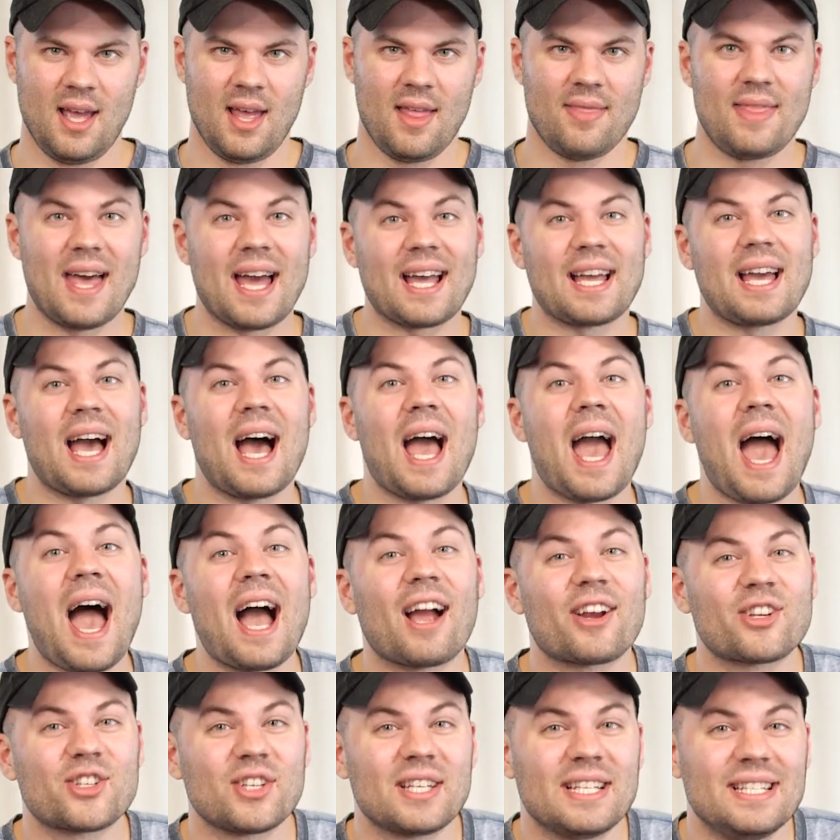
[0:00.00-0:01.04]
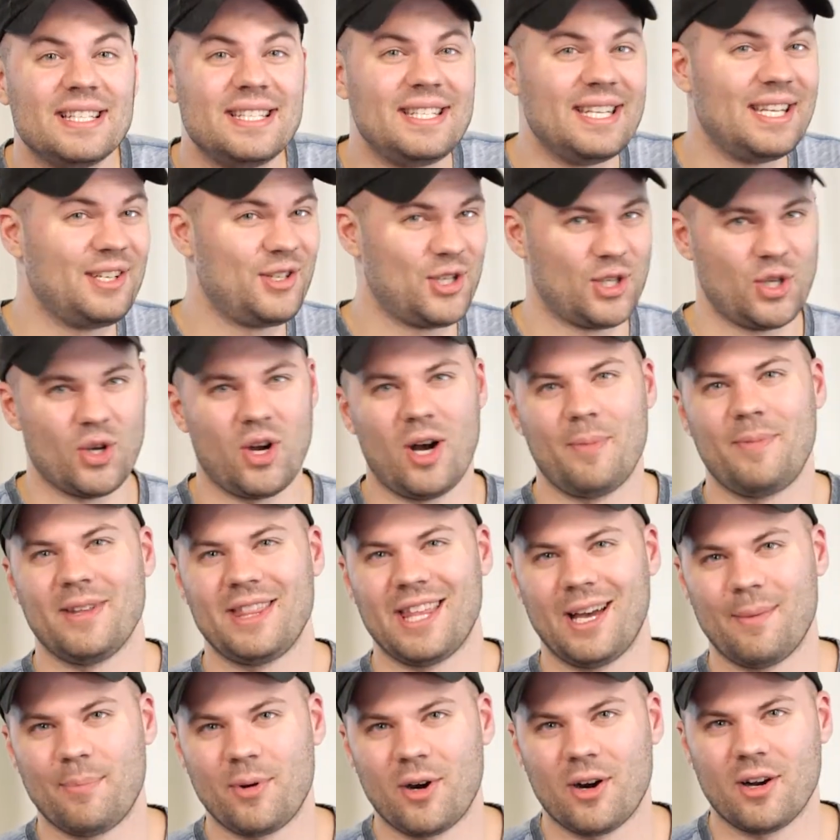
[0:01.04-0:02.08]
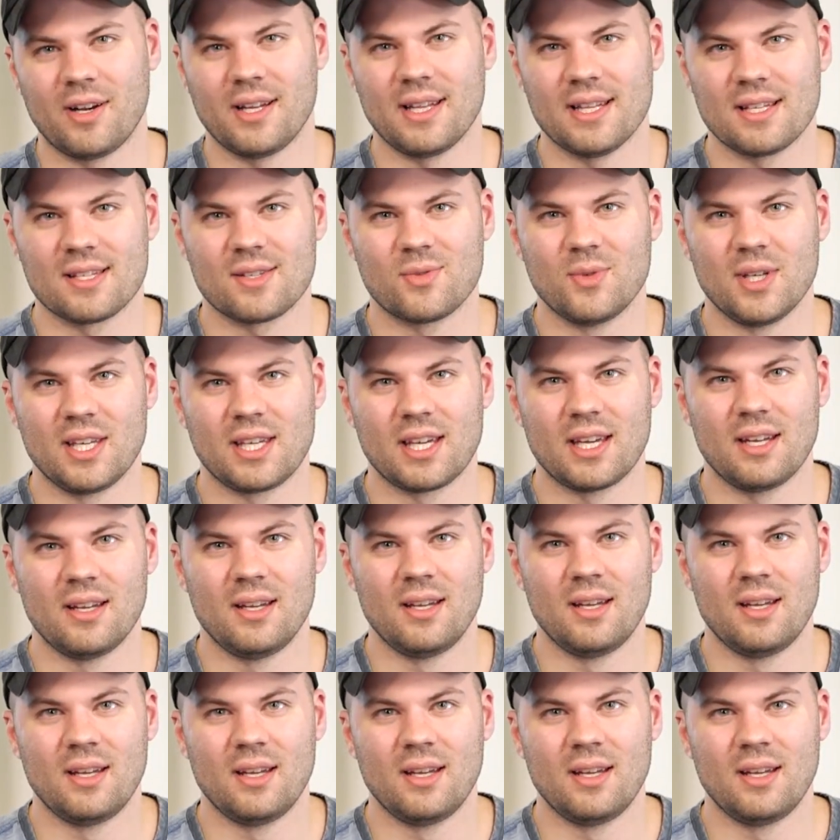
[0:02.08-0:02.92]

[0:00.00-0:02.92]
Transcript: That guy actually did show up at that party this weekend.